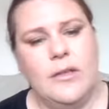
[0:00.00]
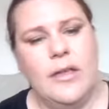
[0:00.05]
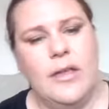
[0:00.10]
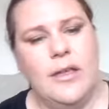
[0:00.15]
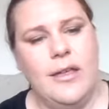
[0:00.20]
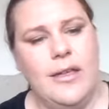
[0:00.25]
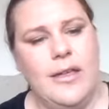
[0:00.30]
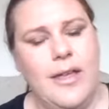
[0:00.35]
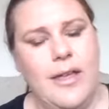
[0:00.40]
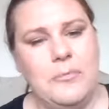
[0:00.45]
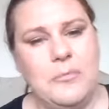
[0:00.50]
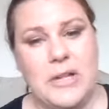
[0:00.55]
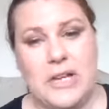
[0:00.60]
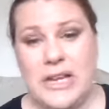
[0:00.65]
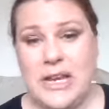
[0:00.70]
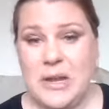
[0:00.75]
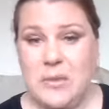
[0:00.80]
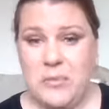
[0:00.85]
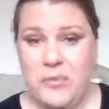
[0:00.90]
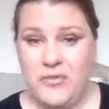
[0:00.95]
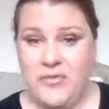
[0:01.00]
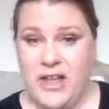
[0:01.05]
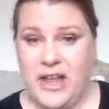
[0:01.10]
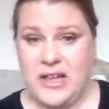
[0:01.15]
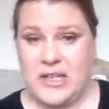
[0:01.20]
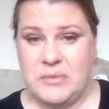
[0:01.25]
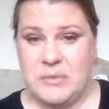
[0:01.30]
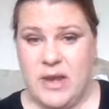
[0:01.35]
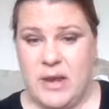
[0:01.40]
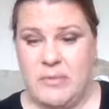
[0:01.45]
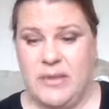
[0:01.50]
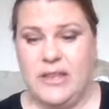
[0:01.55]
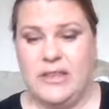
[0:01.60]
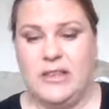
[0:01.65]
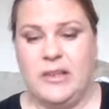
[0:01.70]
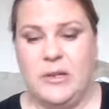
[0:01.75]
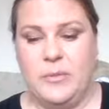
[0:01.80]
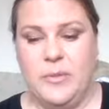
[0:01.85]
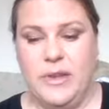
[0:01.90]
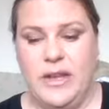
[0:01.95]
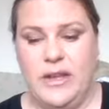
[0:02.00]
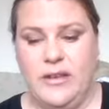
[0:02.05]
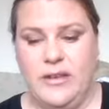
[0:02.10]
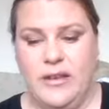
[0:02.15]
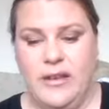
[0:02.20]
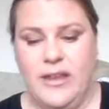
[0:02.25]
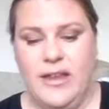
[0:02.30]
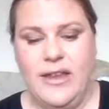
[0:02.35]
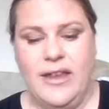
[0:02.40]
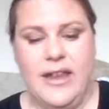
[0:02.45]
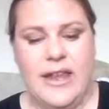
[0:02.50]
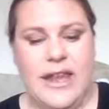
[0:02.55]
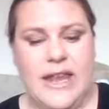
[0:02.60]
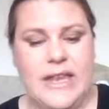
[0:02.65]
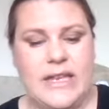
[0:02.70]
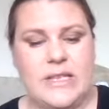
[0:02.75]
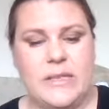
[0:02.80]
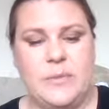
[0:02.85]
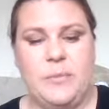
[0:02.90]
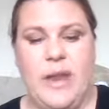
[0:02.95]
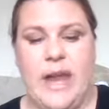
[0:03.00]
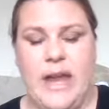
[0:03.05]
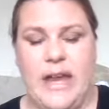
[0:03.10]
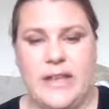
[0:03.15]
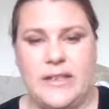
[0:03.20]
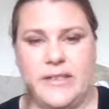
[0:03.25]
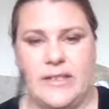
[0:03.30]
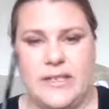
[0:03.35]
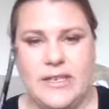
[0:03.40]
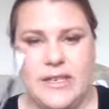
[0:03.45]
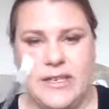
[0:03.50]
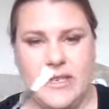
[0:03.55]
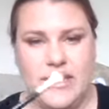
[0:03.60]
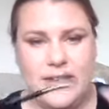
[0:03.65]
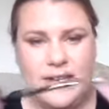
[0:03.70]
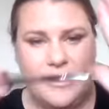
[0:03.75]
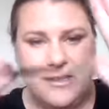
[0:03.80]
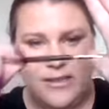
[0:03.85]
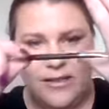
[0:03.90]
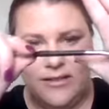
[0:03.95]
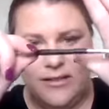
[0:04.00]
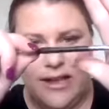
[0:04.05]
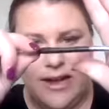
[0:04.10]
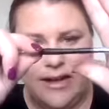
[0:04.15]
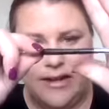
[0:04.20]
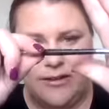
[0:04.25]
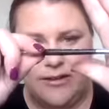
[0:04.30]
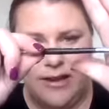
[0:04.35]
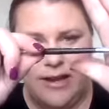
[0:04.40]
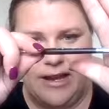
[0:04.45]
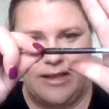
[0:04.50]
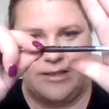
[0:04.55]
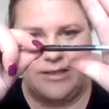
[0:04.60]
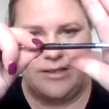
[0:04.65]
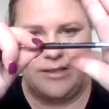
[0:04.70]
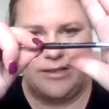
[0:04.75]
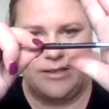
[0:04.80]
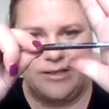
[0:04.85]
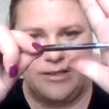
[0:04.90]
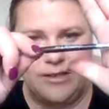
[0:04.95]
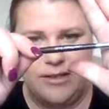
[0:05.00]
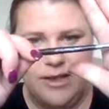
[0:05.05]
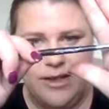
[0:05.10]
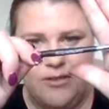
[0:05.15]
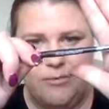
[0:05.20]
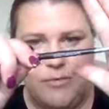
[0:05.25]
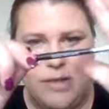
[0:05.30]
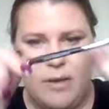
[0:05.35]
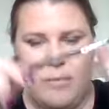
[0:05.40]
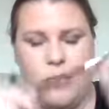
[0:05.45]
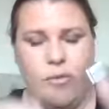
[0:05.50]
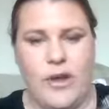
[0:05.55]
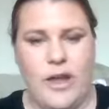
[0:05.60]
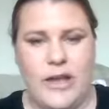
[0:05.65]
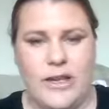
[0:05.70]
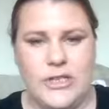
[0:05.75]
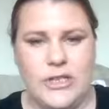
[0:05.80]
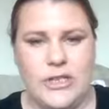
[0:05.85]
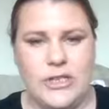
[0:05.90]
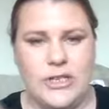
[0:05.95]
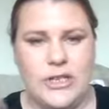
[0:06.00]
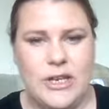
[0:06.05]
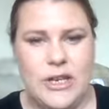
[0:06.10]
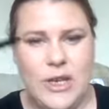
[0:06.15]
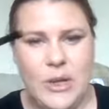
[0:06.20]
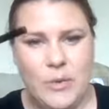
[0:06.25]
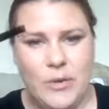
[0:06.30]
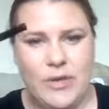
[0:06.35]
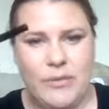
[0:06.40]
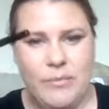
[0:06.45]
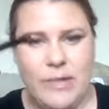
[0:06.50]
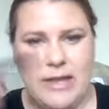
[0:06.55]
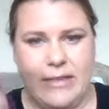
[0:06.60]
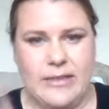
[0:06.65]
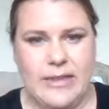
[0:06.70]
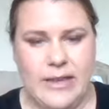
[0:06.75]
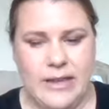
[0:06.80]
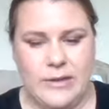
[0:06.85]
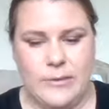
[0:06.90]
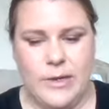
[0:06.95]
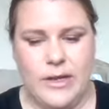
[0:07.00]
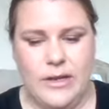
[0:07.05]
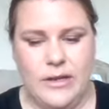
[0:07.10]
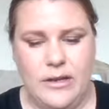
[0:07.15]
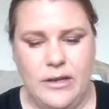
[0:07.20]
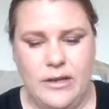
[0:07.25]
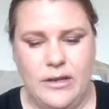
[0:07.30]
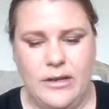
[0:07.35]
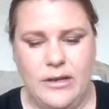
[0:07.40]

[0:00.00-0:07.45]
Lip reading: I'm going to improvise maybe a little bit, is paint the liner end of my brush with my liquid.